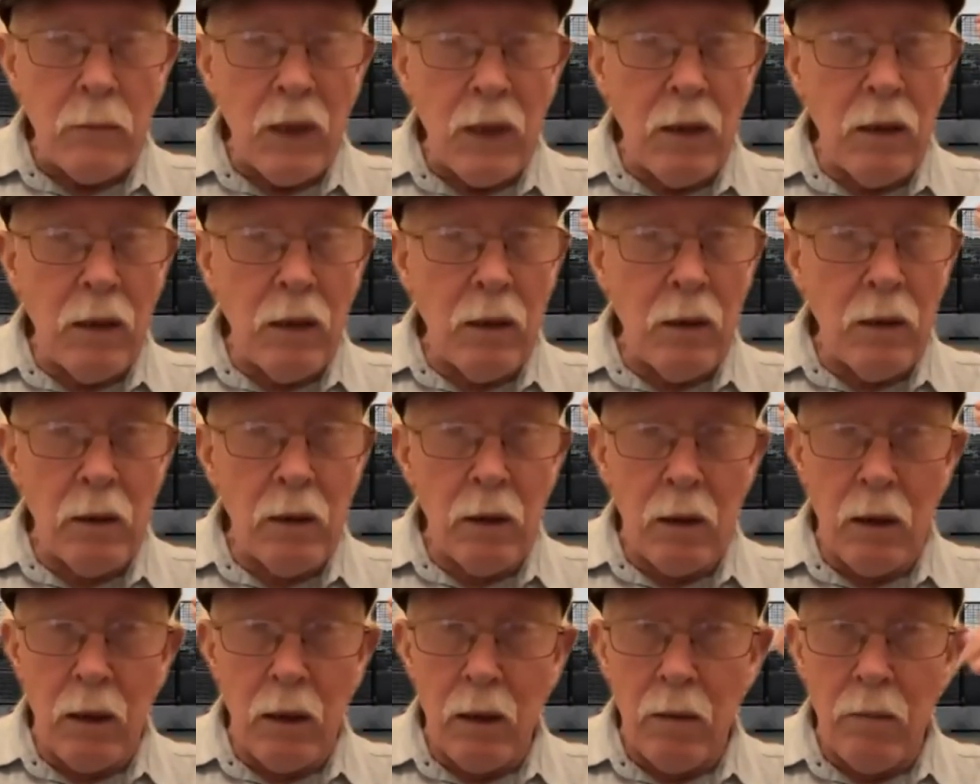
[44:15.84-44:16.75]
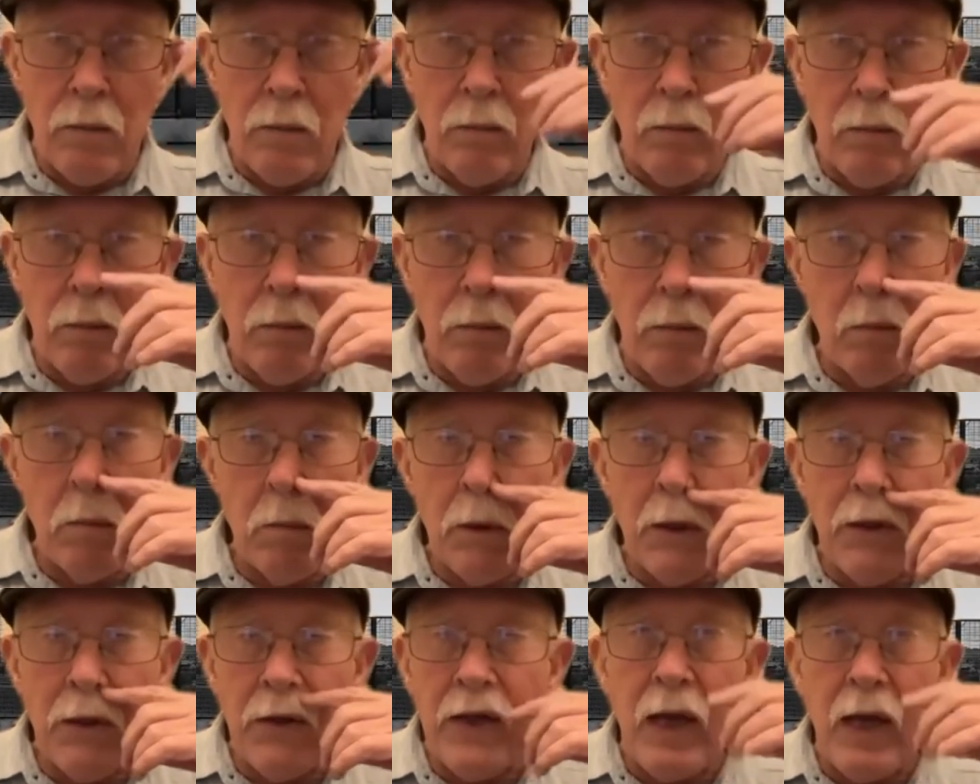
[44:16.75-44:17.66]
in um,
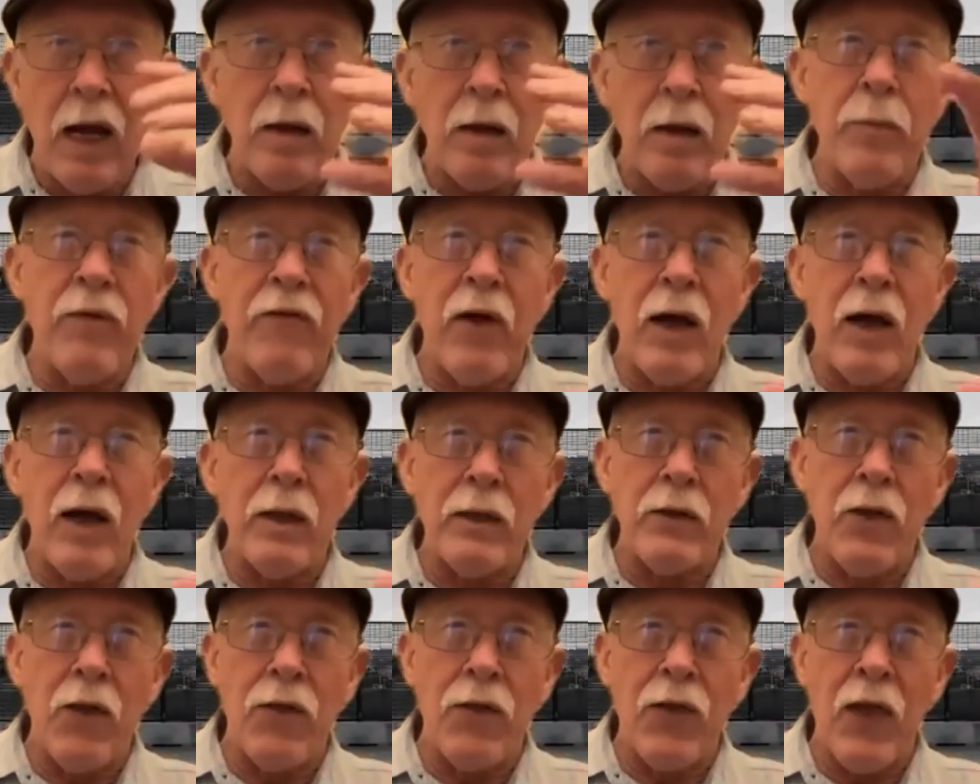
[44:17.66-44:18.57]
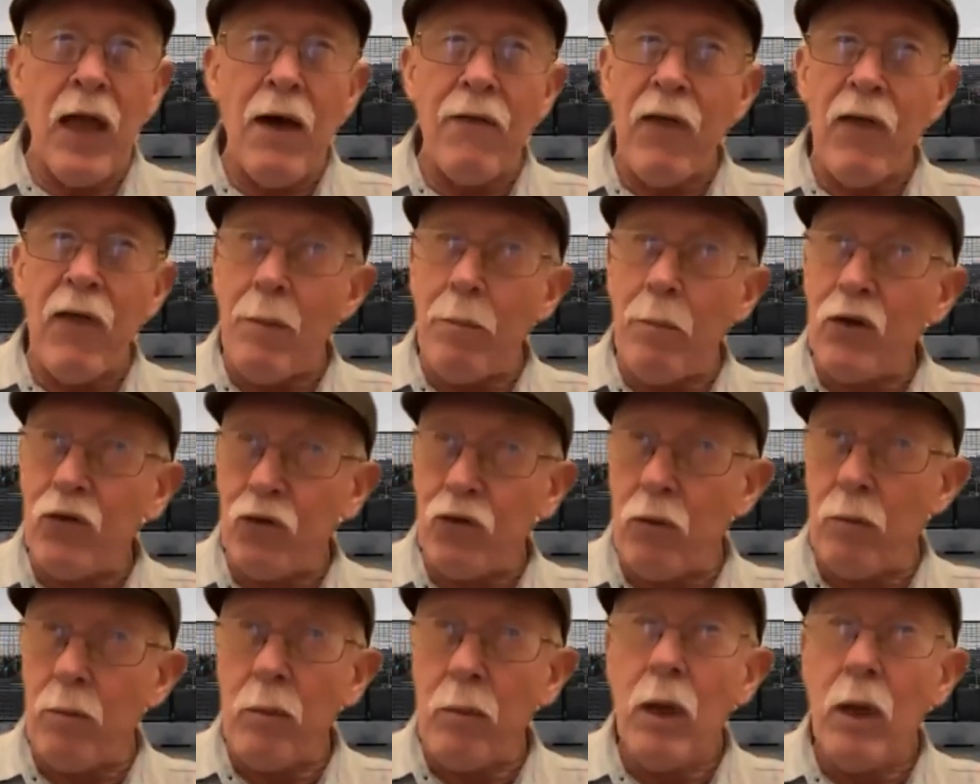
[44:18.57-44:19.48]
in the Yakima Valley that they have that
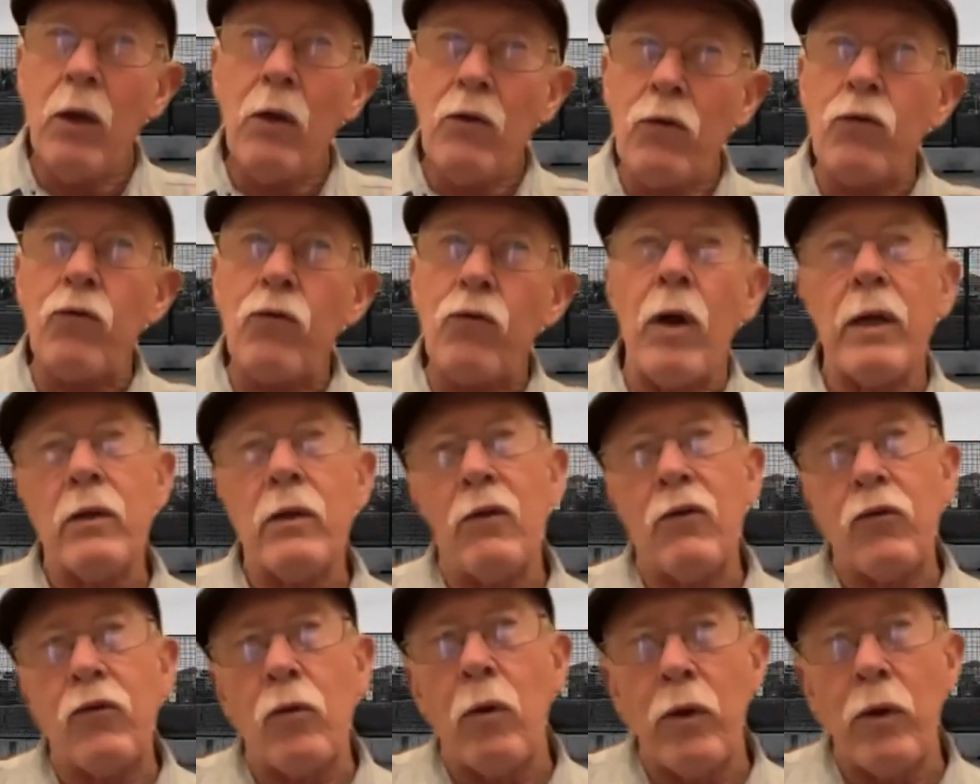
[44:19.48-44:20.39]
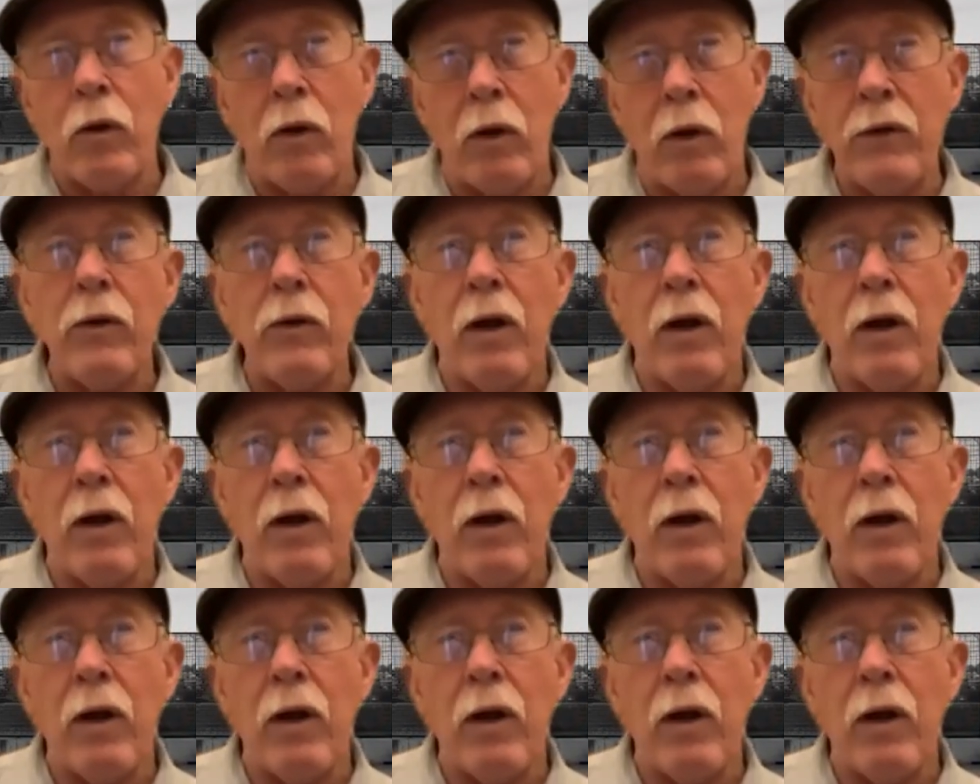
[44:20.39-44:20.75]
mushroom strike that's going on.